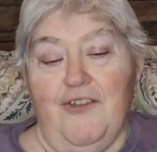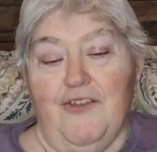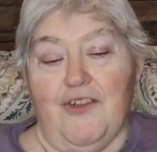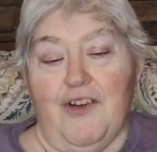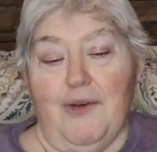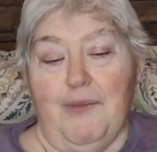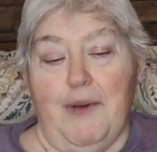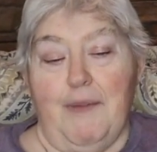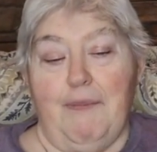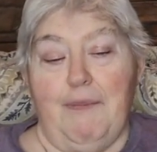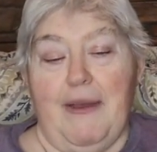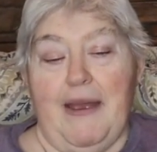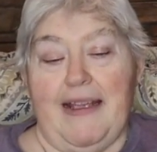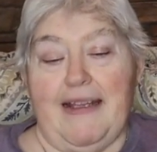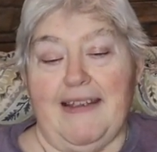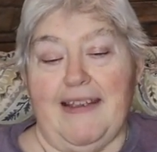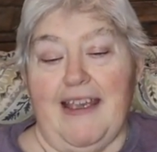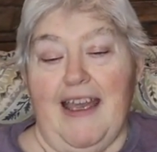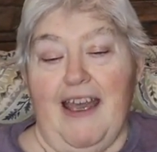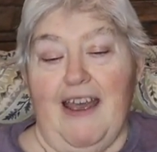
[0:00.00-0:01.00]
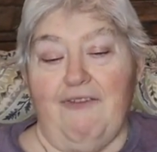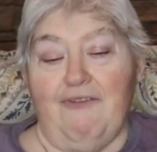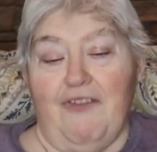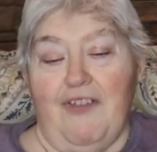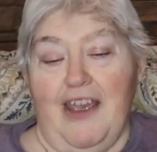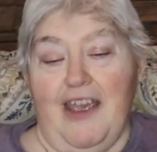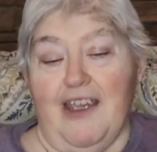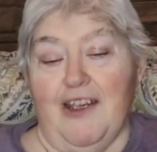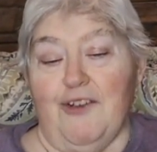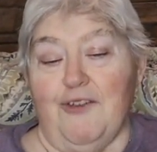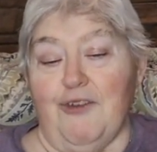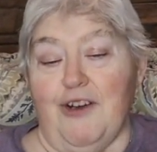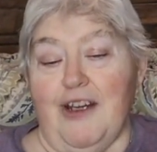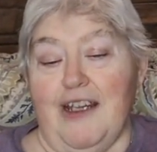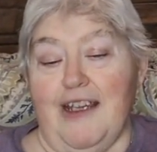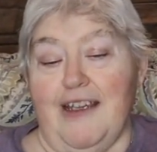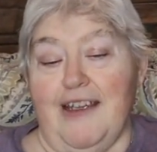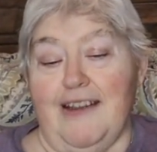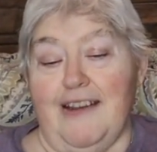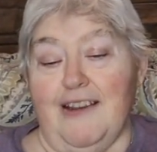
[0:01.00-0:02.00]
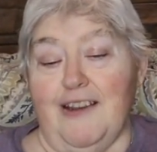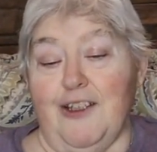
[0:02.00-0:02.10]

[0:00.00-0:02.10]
from a pet cafe and ran